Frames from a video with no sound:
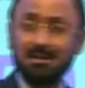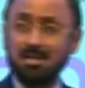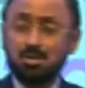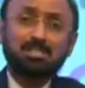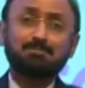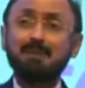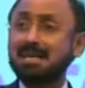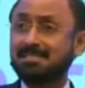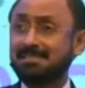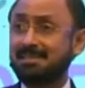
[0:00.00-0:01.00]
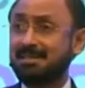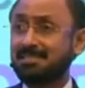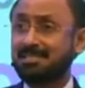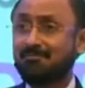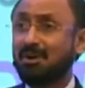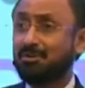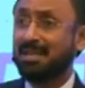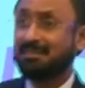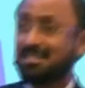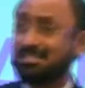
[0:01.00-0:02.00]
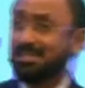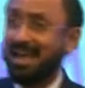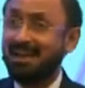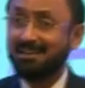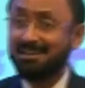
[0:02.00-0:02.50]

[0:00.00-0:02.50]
Toastmasters. What do they teach there?